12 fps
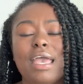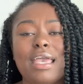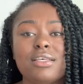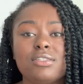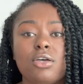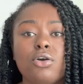
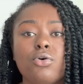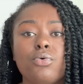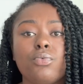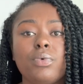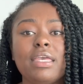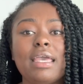And
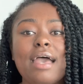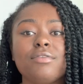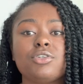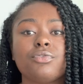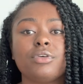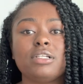so we have
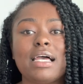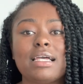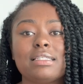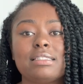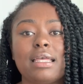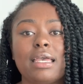to
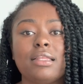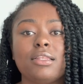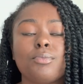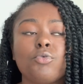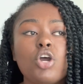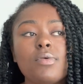realize that
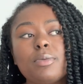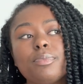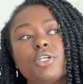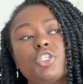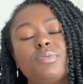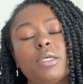the more we
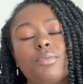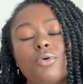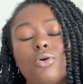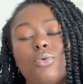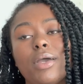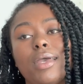push
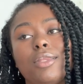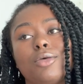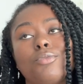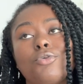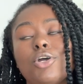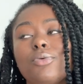people away, the
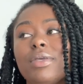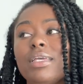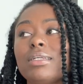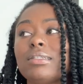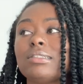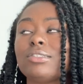more
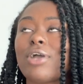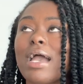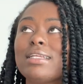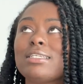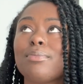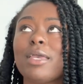we
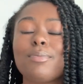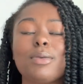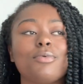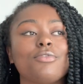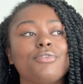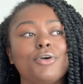try to make
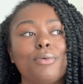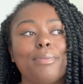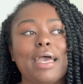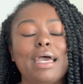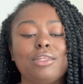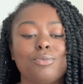people feel
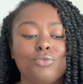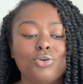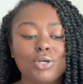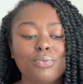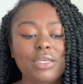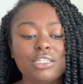bad, the
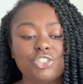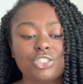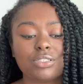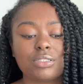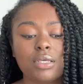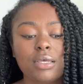more we just